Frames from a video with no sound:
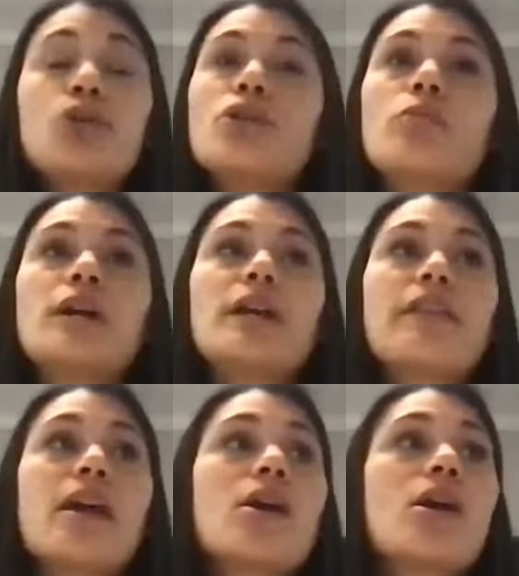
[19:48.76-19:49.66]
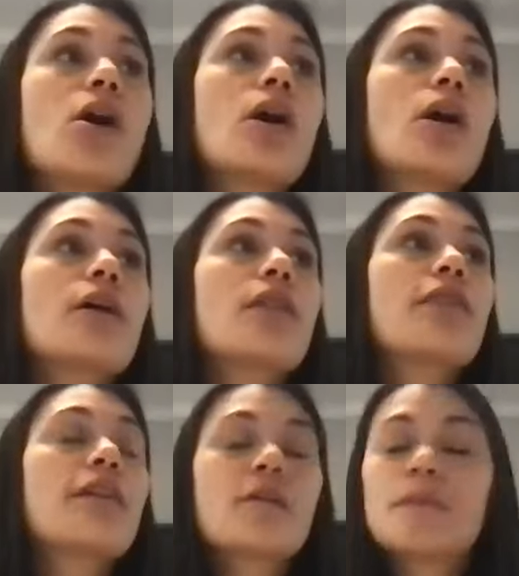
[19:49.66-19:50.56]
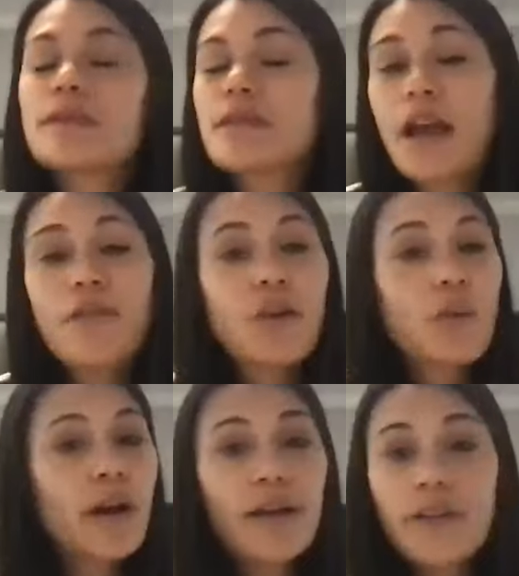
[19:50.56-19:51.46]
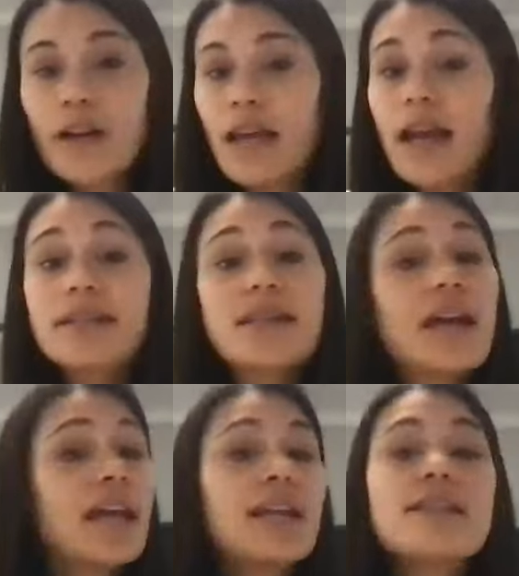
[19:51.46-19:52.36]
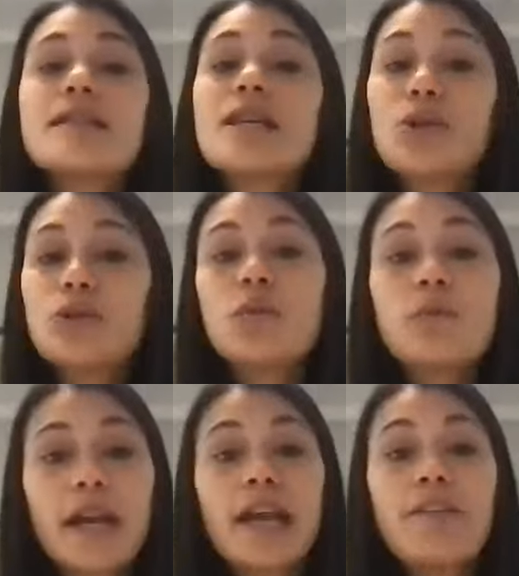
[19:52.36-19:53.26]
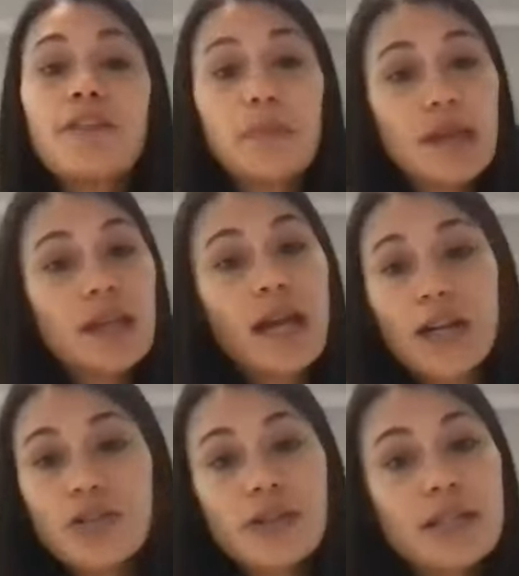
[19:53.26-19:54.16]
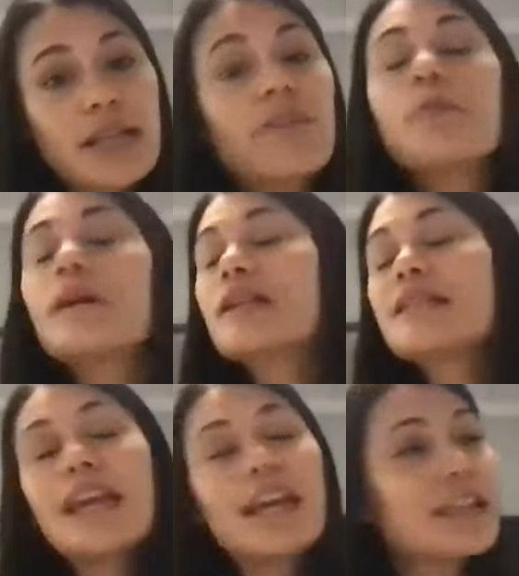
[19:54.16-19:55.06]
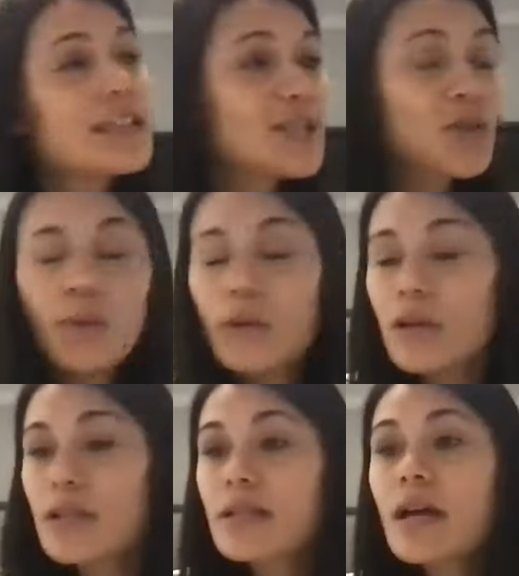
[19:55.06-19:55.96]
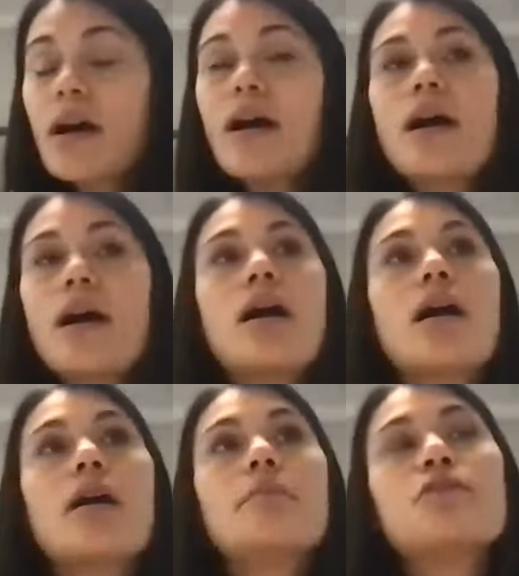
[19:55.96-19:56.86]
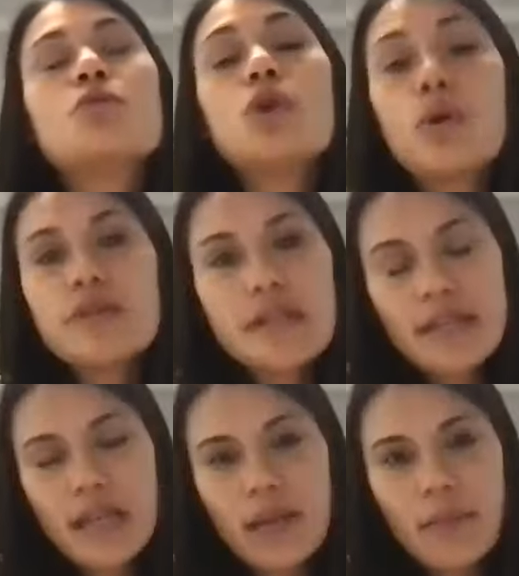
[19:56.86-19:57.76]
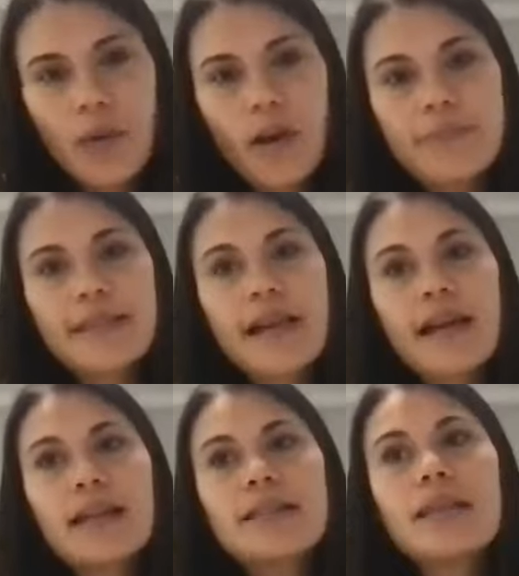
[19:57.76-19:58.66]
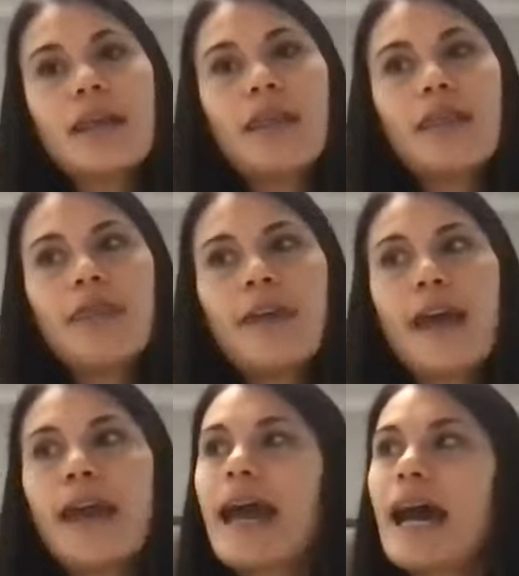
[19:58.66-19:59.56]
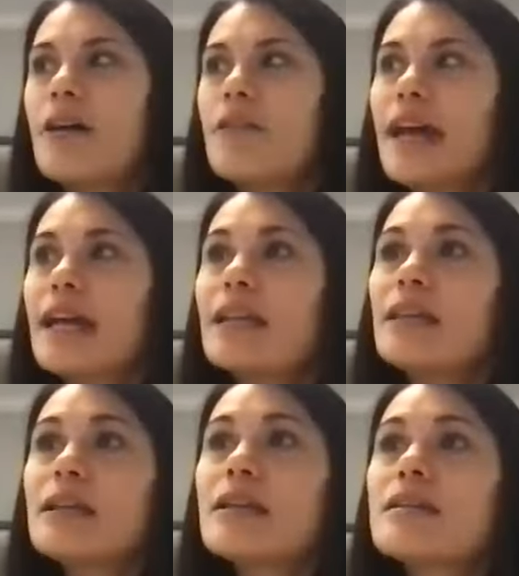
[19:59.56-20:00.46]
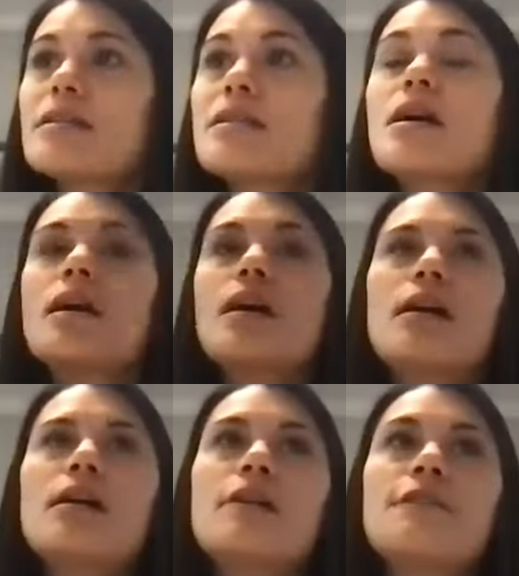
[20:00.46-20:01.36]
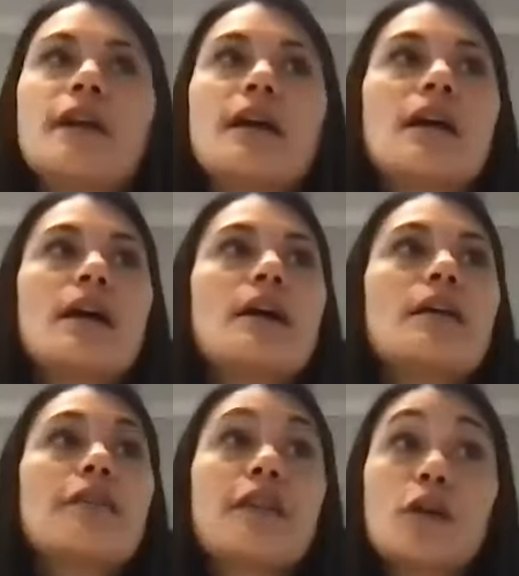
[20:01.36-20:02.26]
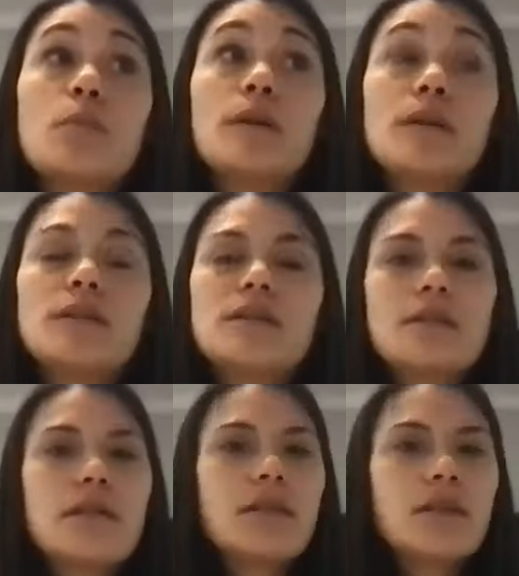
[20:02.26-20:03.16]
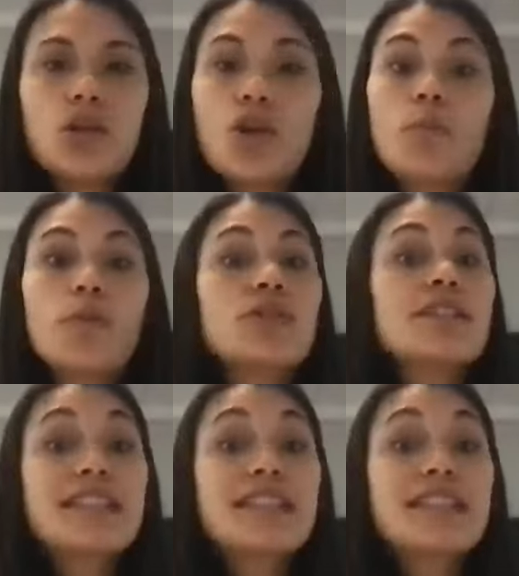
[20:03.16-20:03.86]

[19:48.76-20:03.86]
you know what? There are therapists everywhere out there. Like I said, it is the new rave in pediatrics. Everybody's taking this course. If you go to the DMI website, they have a list of therapists, per